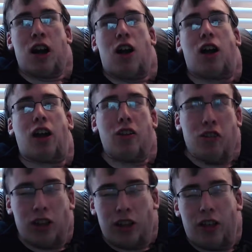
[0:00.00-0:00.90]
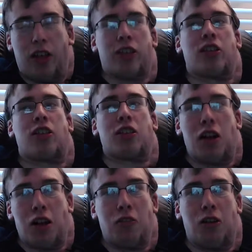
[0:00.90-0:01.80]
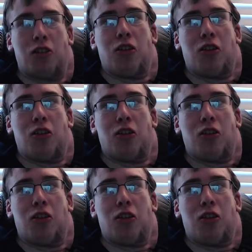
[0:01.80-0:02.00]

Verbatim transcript: Okay, let's look at like this. The Sakura